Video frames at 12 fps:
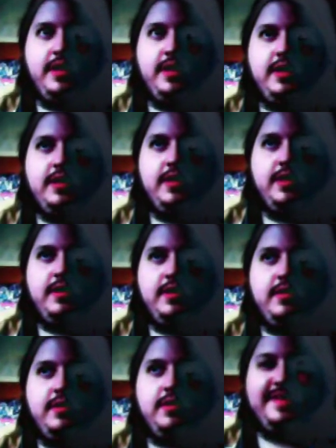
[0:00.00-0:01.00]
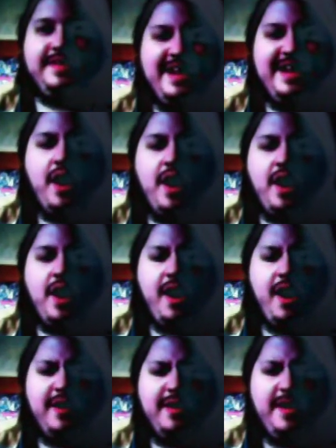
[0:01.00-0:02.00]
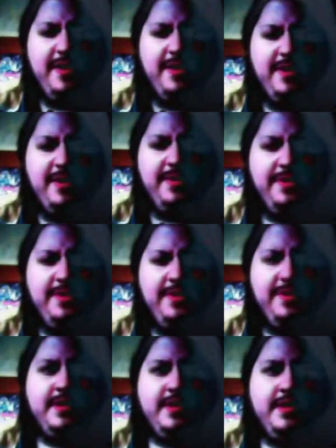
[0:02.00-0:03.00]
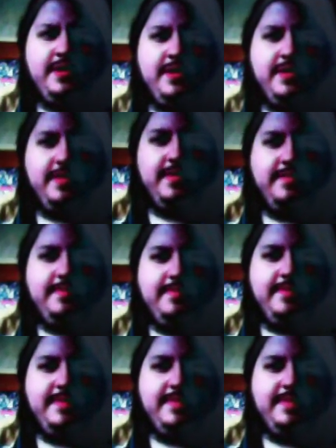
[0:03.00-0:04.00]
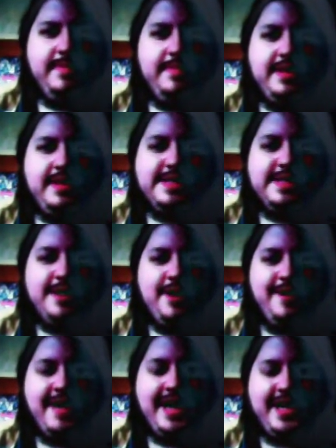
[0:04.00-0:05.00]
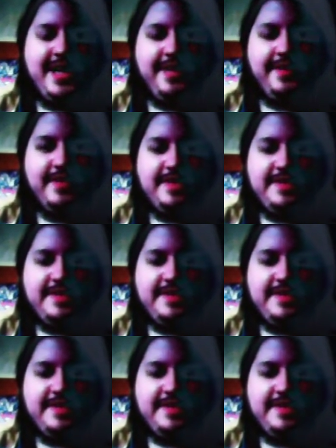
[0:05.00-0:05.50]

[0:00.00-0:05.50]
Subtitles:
It's kind of hard, though, because this card actively takes cards